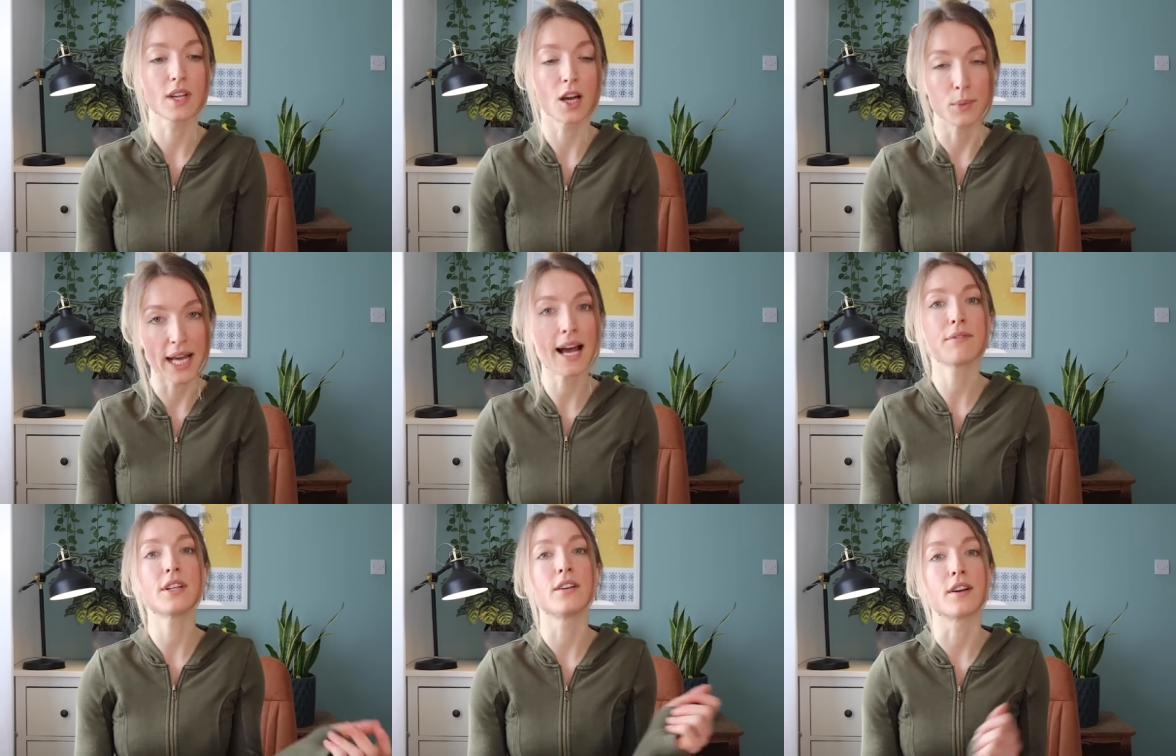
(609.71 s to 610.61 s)
I would
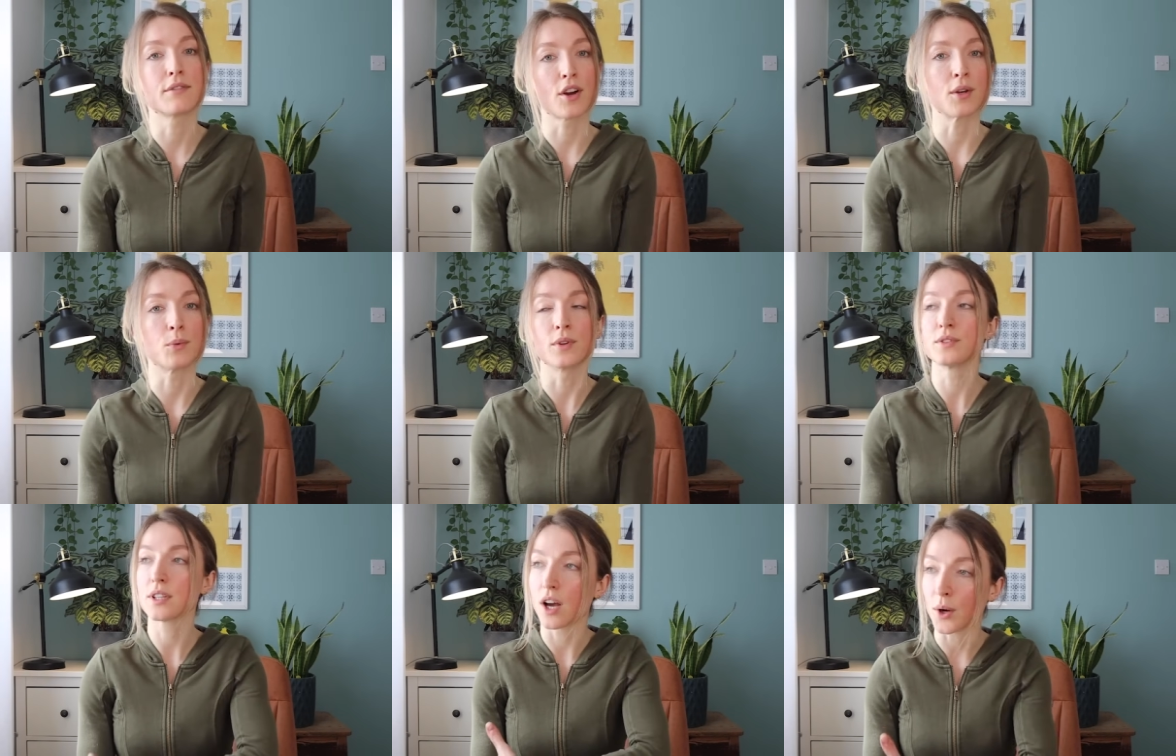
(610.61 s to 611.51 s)
have the life that I
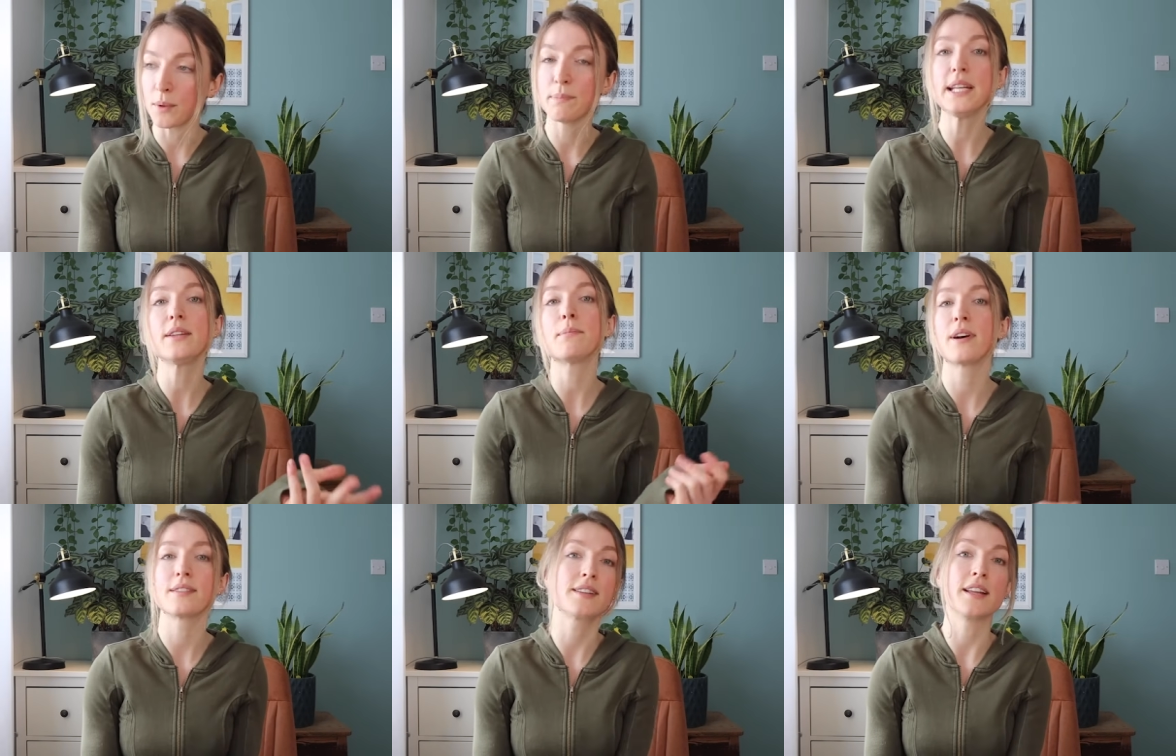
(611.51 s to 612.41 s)
want. I would be the
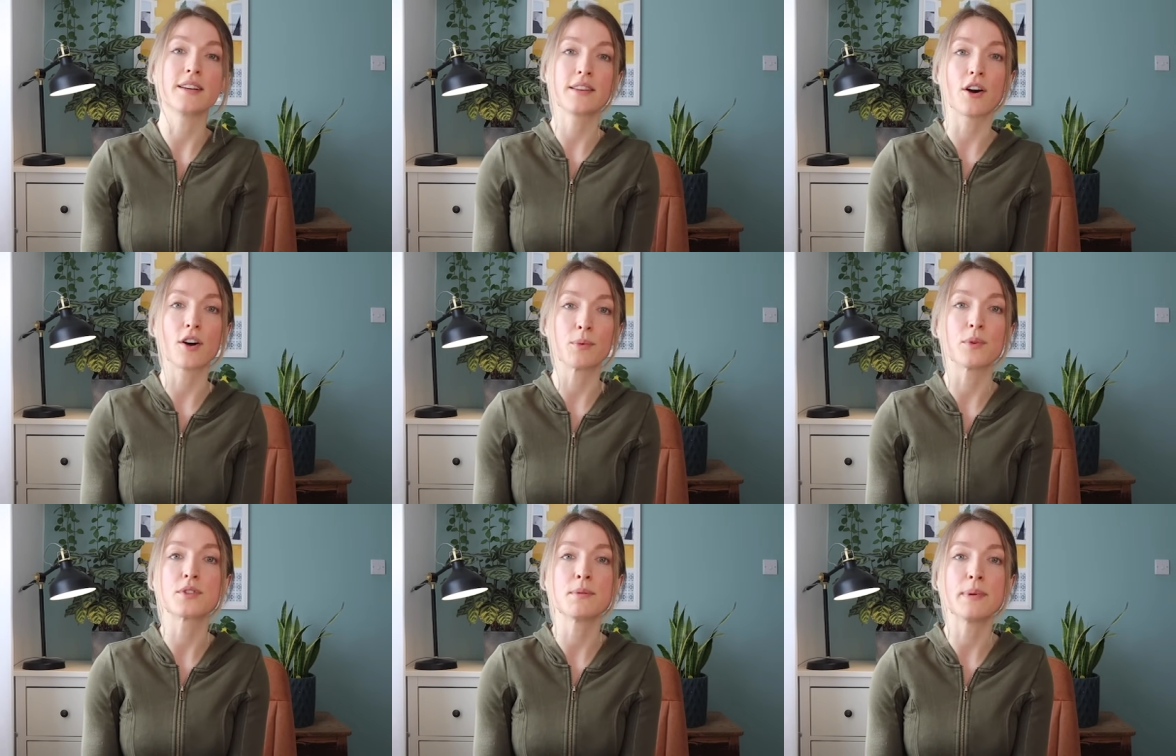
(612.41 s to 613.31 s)
person that I
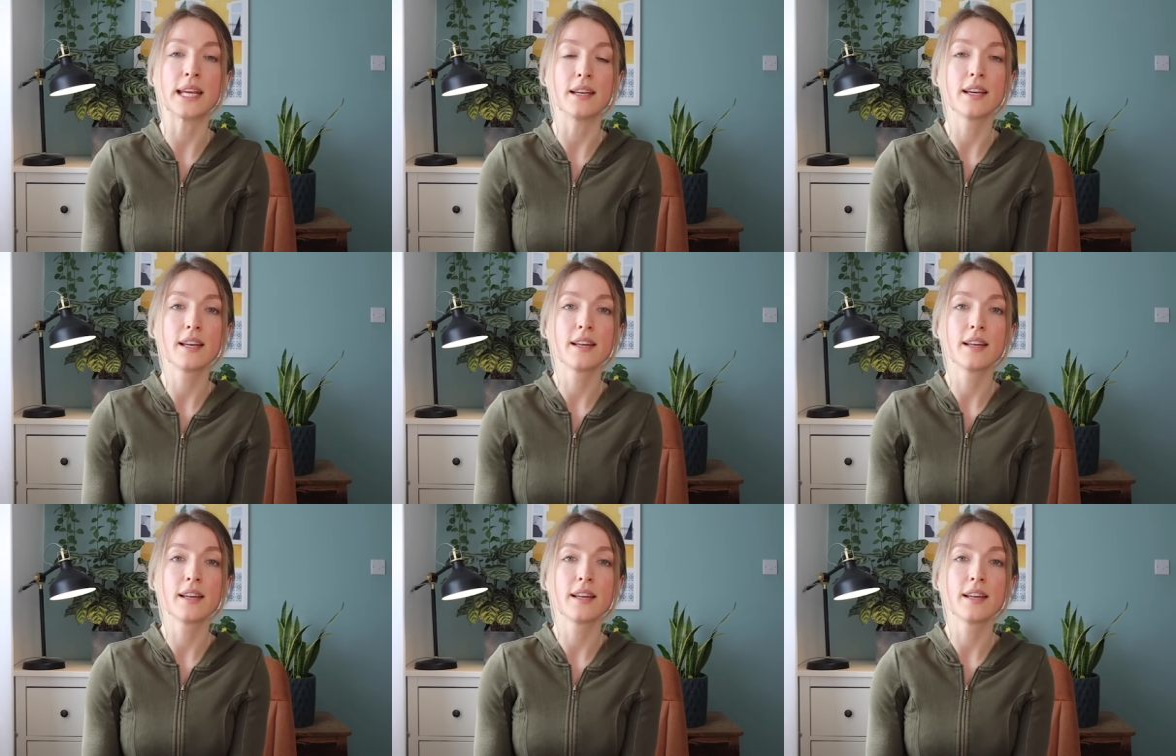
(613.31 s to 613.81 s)
want to be,